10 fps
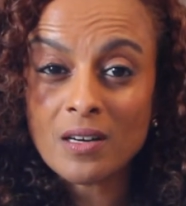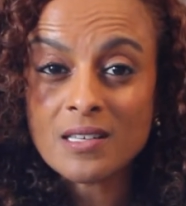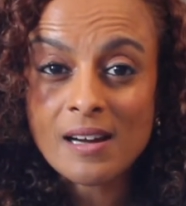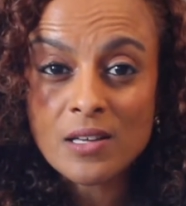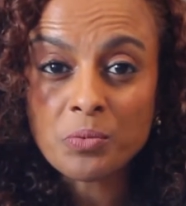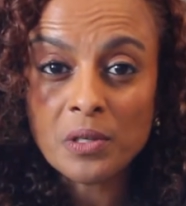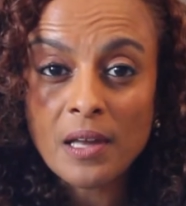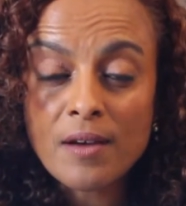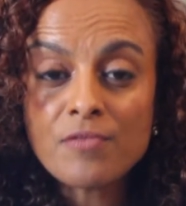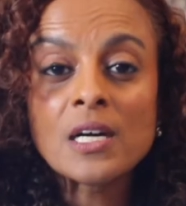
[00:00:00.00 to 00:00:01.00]
diaspora
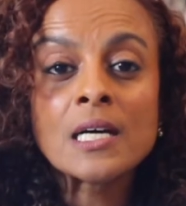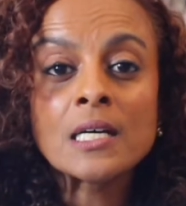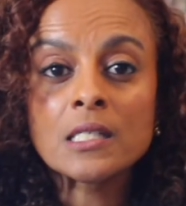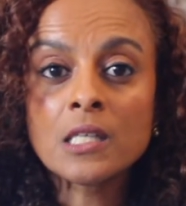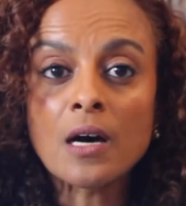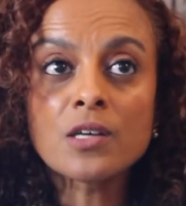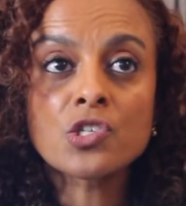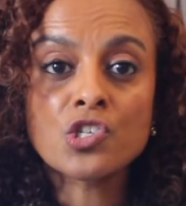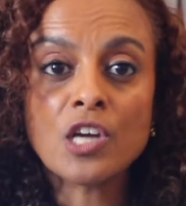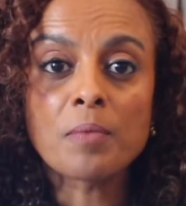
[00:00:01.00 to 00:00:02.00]
life
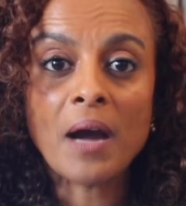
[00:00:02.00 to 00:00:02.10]
does shape